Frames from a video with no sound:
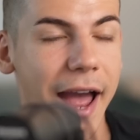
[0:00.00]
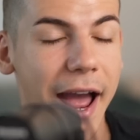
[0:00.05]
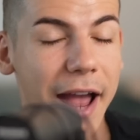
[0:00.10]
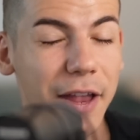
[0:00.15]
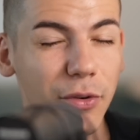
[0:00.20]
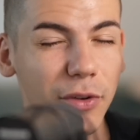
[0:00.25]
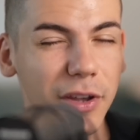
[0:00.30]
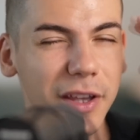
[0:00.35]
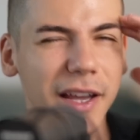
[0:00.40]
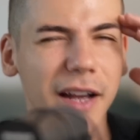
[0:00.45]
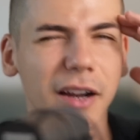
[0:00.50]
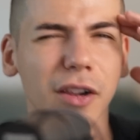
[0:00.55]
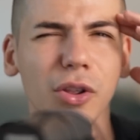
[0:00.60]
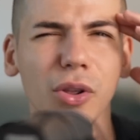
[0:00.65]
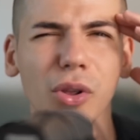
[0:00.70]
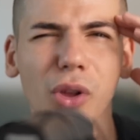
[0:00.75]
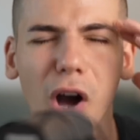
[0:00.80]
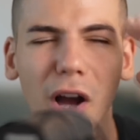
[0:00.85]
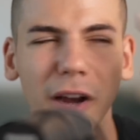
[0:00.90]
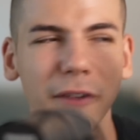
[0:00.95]
and you can get a
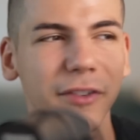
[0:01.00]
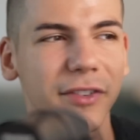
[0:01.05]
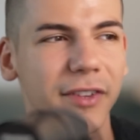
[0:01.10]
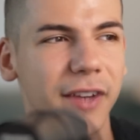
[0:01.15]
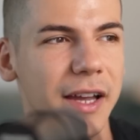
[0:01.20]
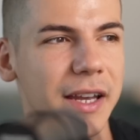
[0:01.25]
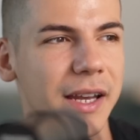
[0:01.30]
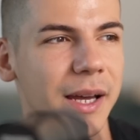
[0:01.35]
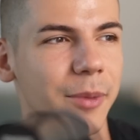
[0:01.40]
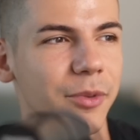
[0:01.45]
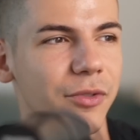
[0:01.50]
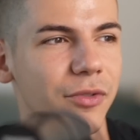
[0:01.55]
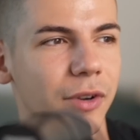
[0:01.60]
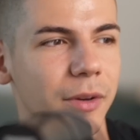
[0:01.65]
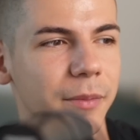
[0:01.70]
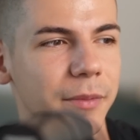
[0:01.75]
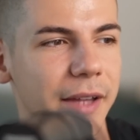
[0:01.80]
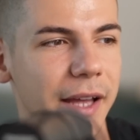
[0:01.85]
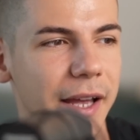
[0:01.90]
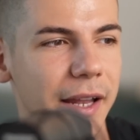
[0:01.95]
lot of signups
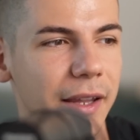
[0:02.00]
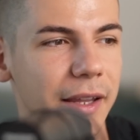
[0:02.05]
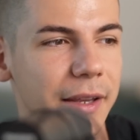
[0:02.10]
from that.